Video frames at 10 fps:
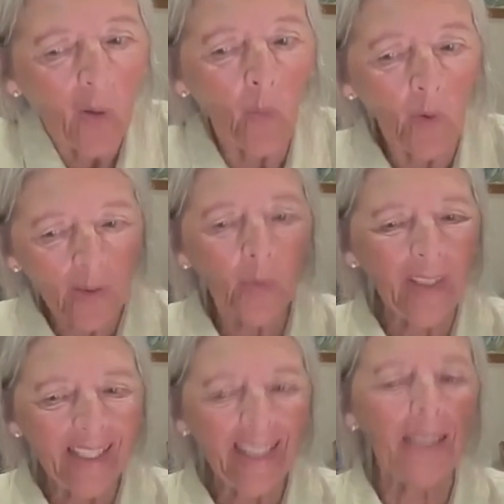what we
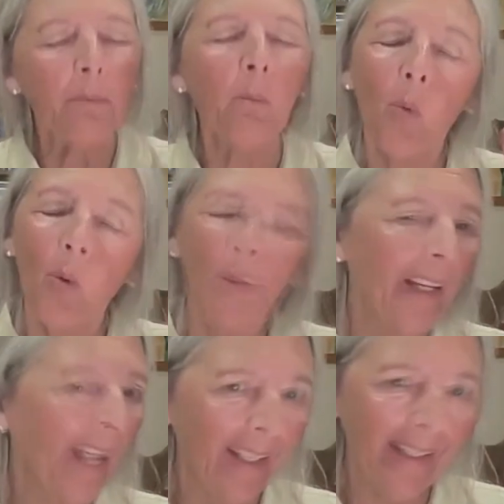need more
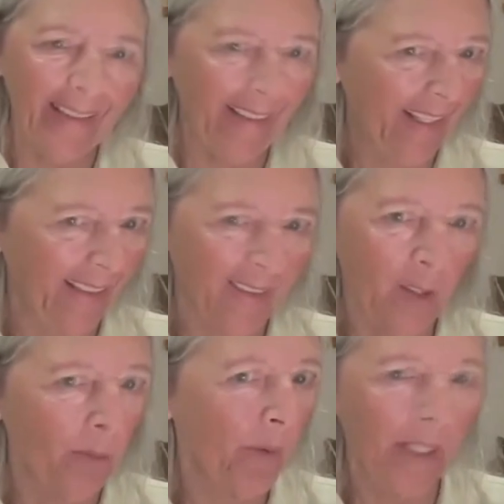than anything
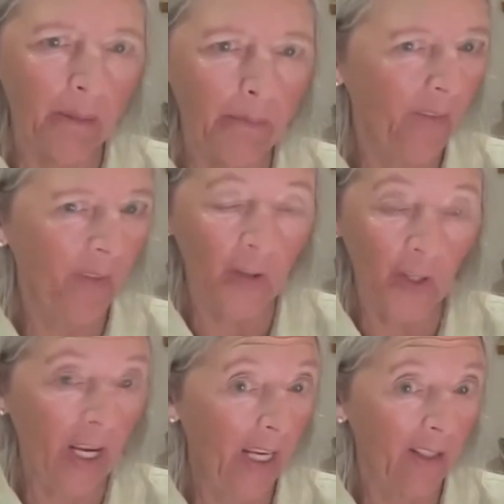to bring about the
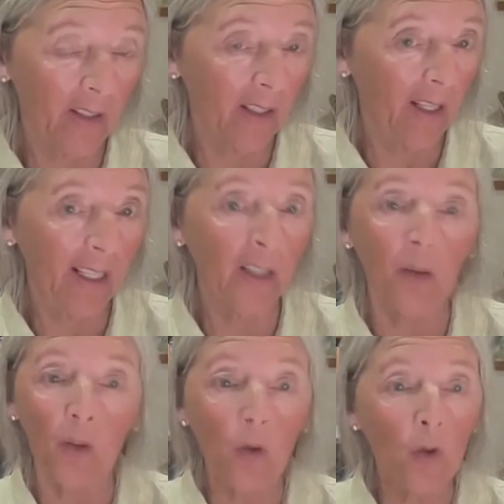change
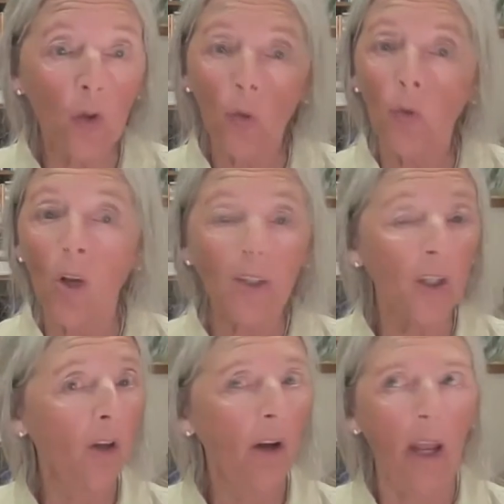is you,
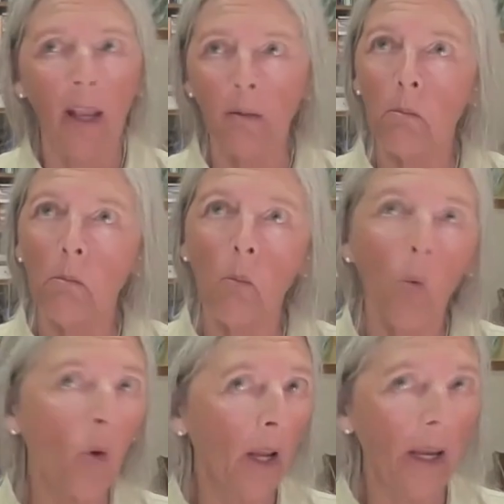Russell, and
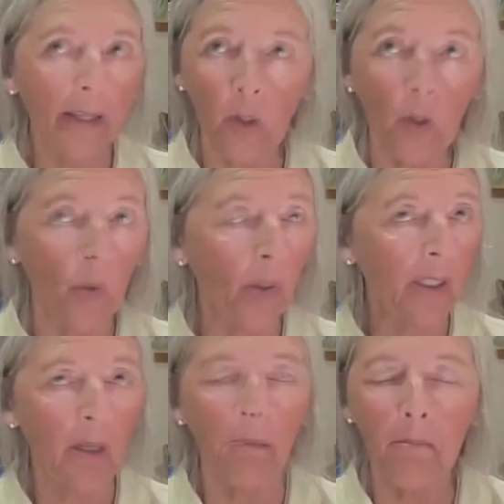more like you.
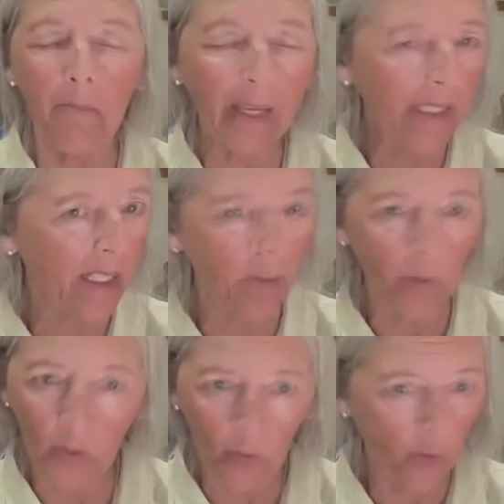It's amazing
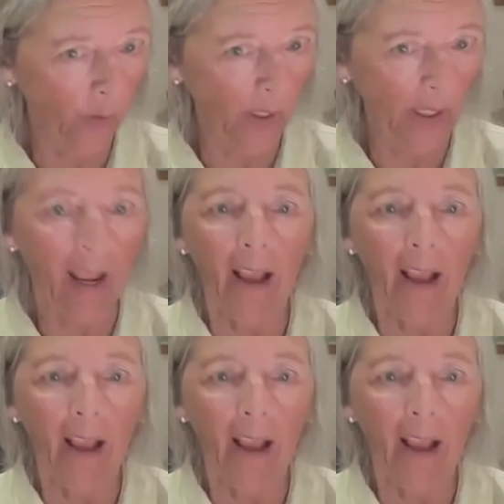what you're doing,